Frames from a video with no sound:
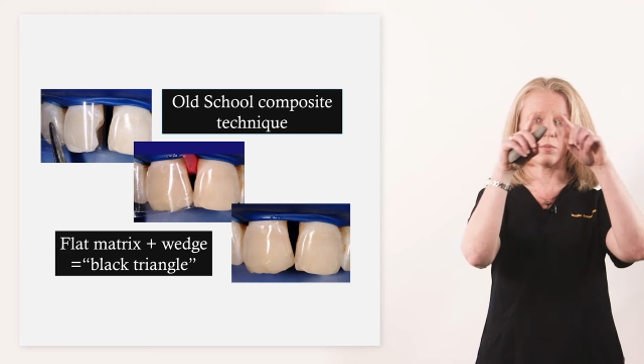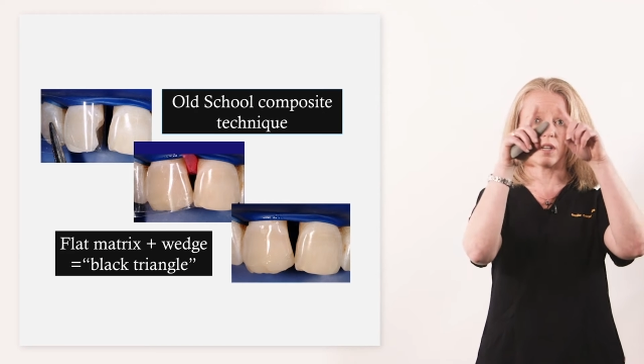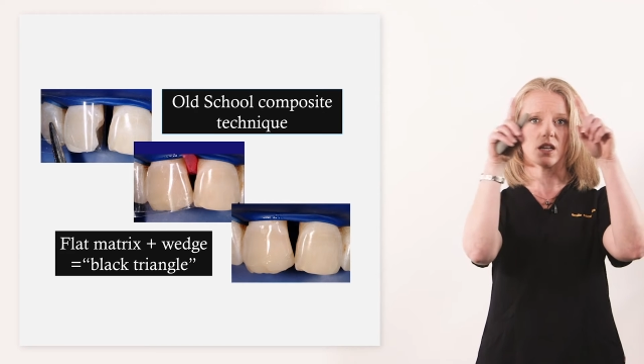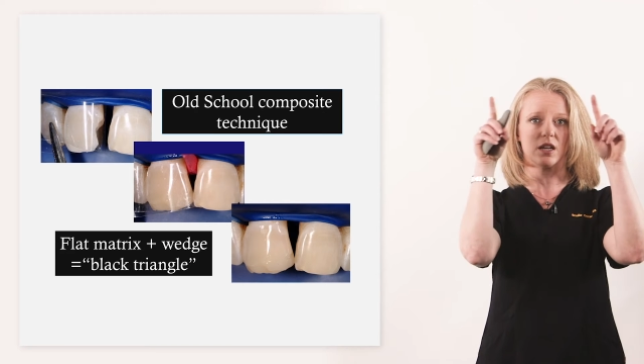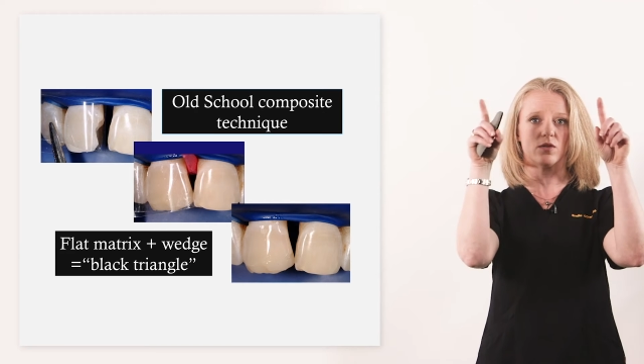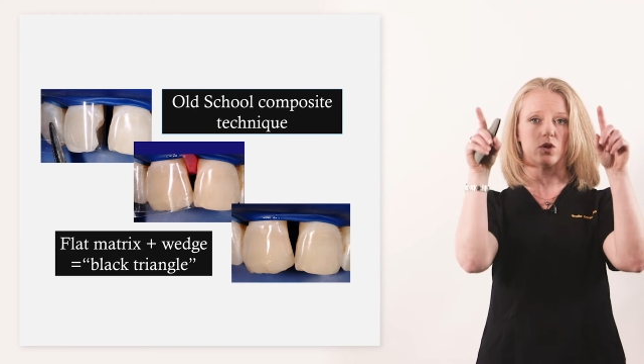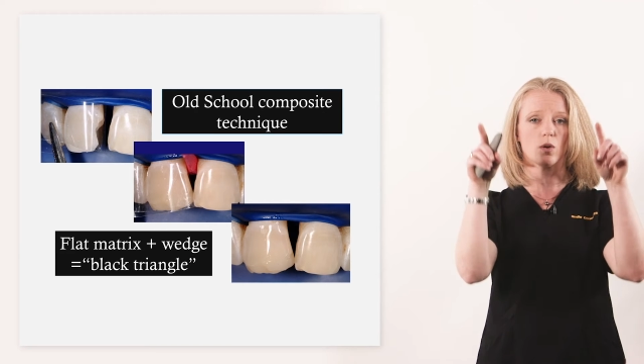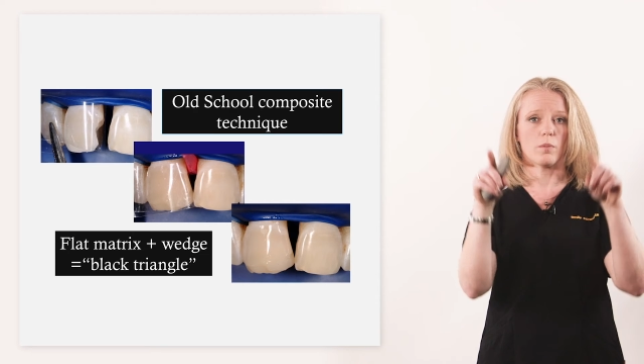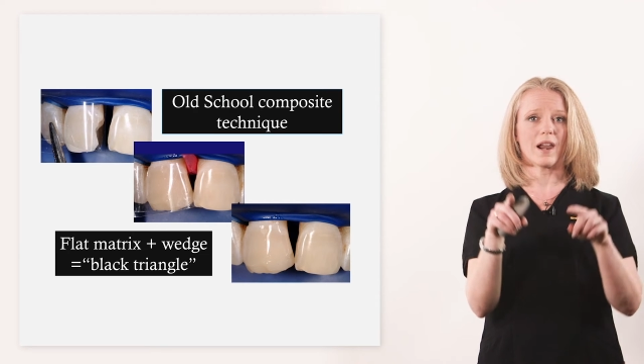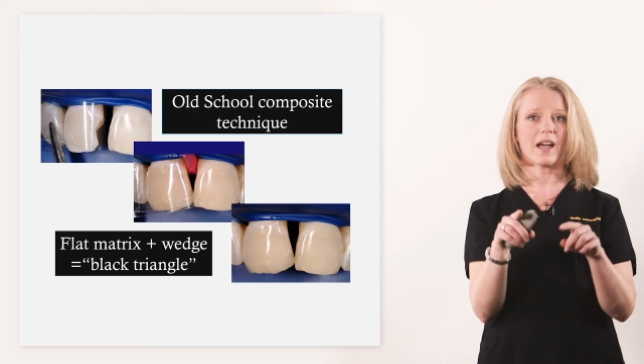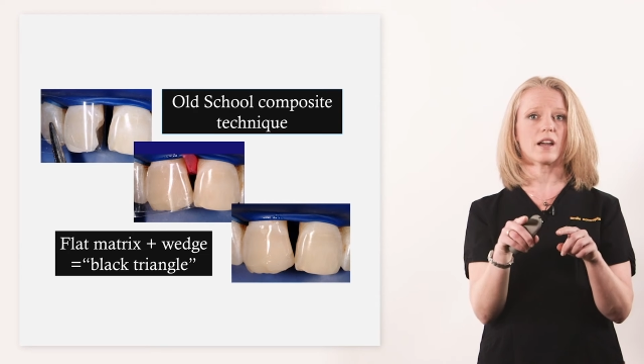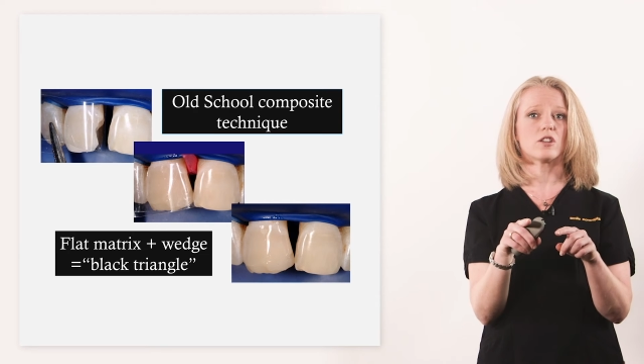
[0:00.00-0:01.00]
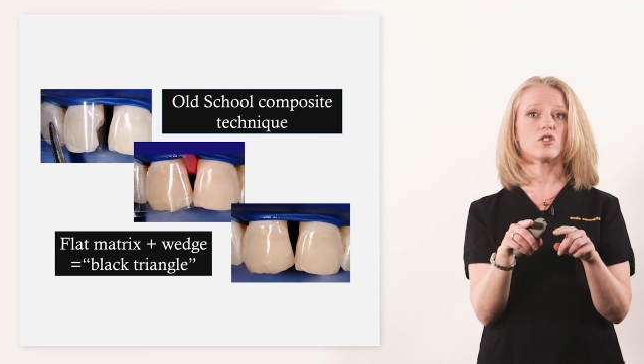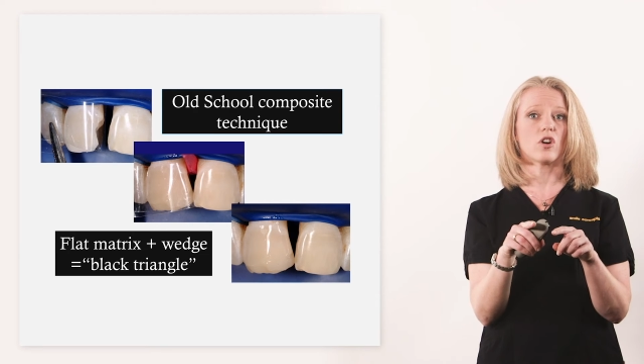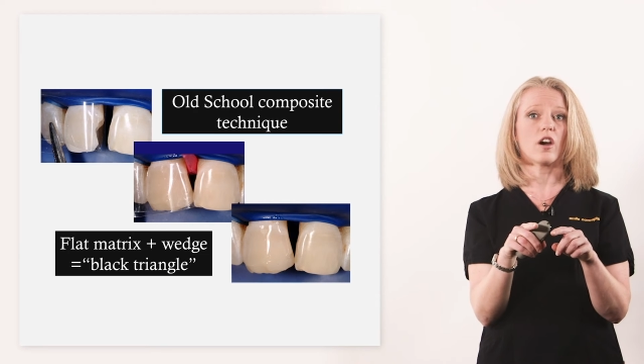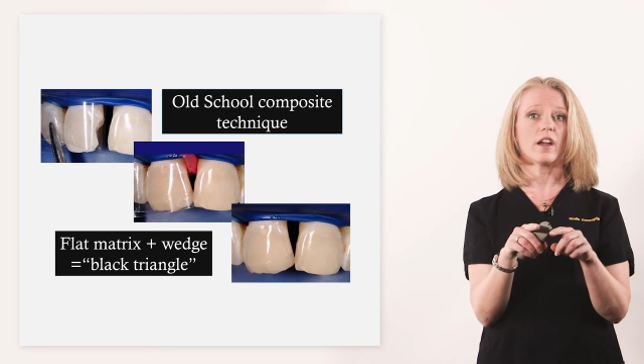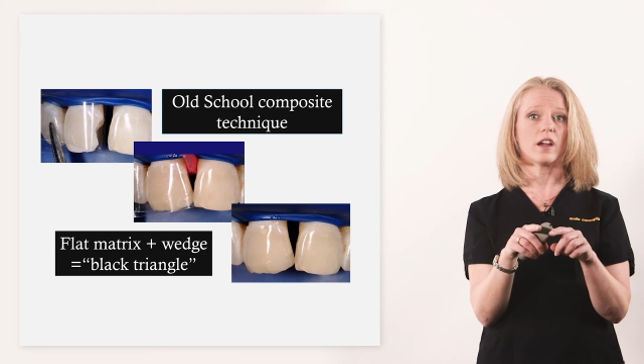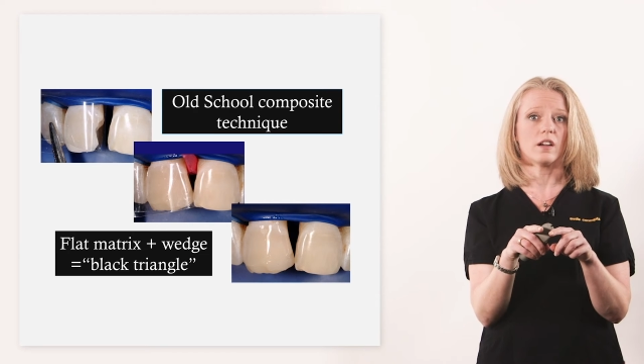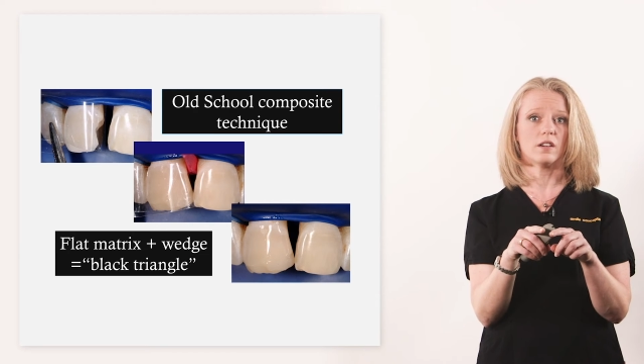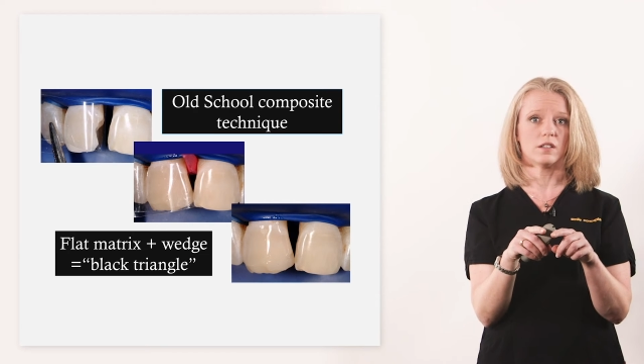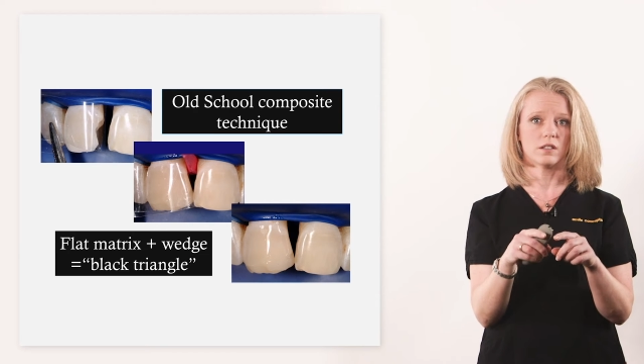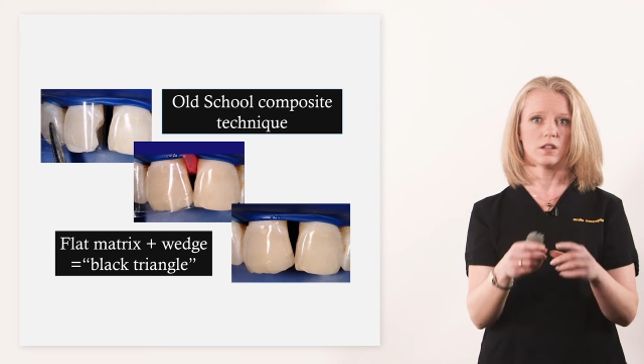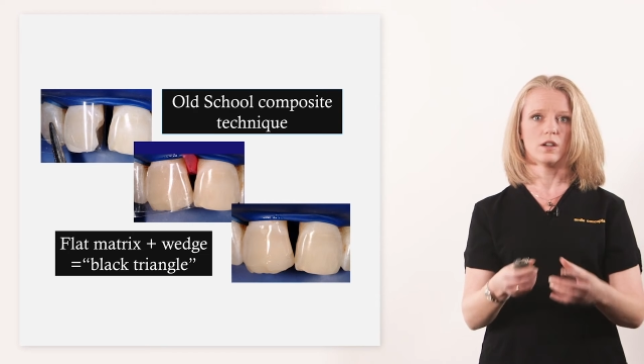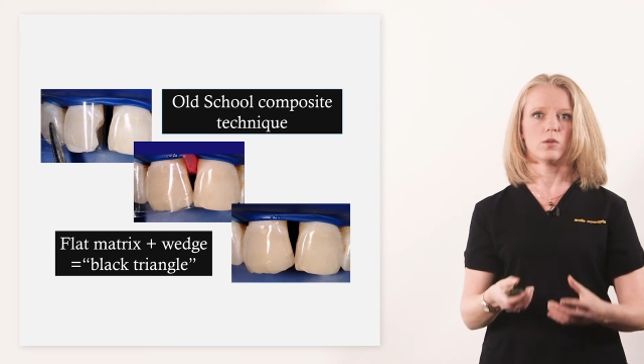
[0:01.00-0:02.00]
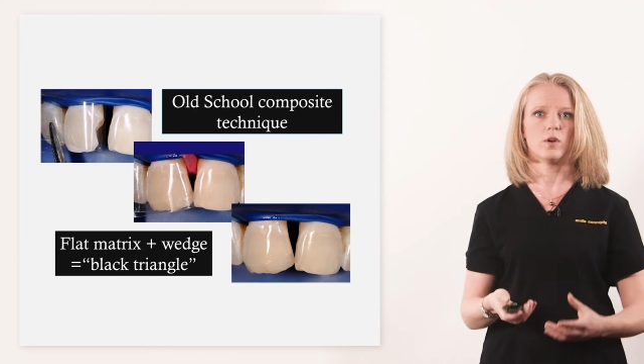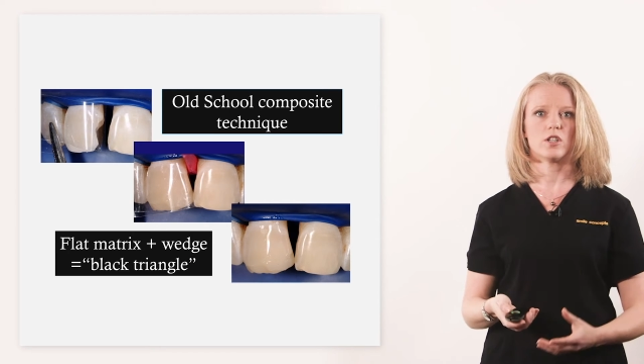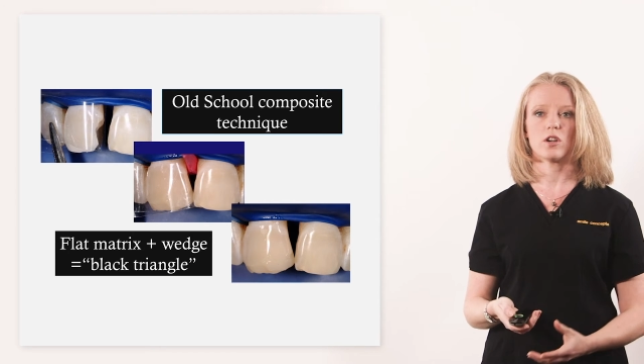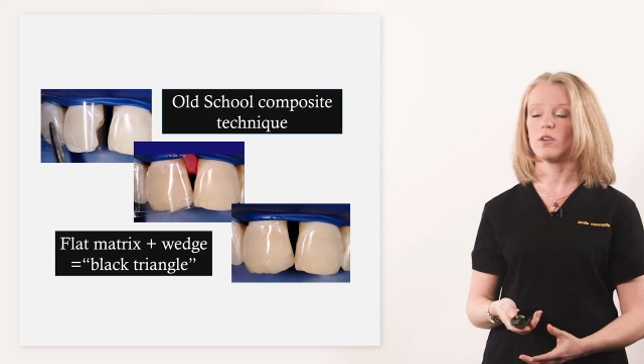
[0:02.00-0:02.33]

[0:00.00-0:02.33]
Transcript: but it gives you a black triangle, which